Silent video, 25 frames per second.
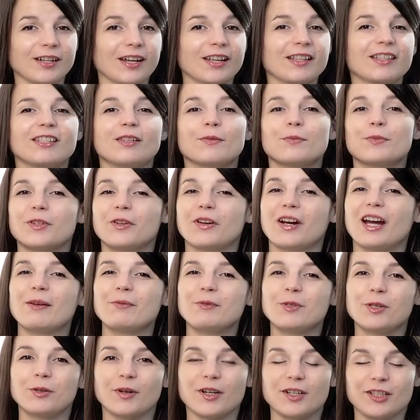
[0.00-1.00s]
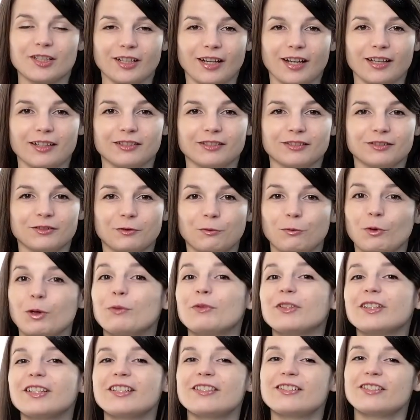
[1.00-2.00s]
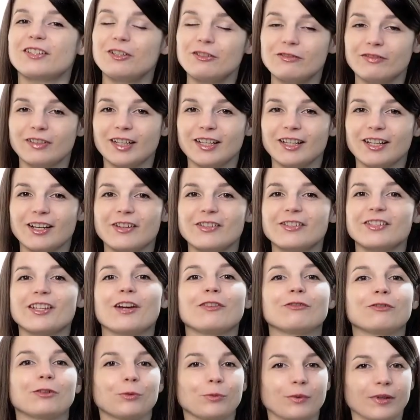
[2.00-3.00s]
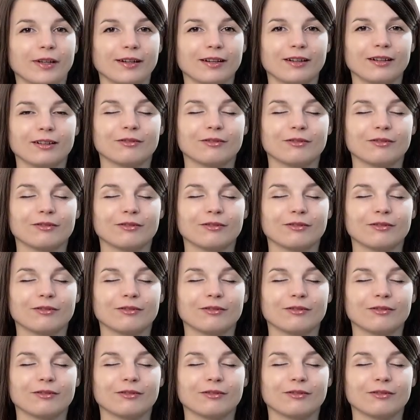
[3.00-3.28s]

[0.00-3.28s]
and subscribe to our channel. We release new videos every week.